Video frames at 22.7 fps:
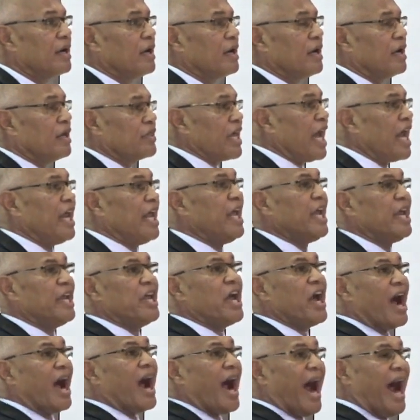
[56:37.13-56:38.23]
that in
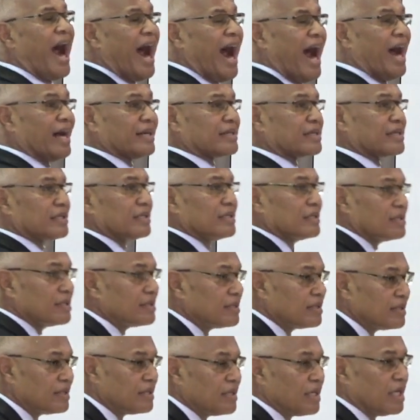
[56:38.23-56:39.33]
your heart,
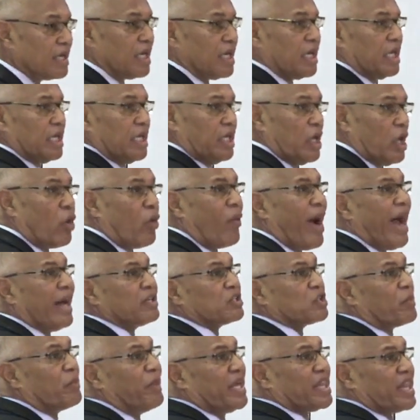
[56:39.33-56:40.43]
you want
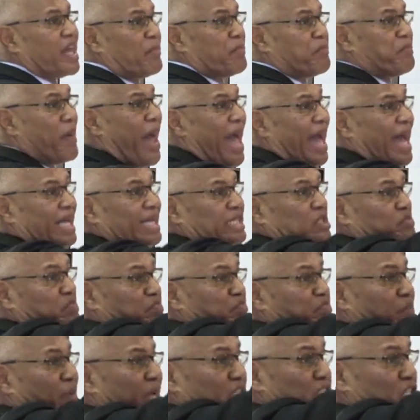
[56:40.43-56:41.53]
to be the best
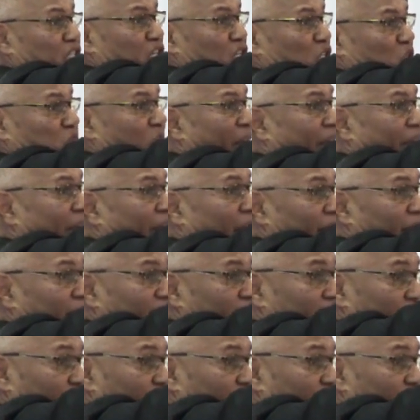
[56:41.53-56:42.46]
businessman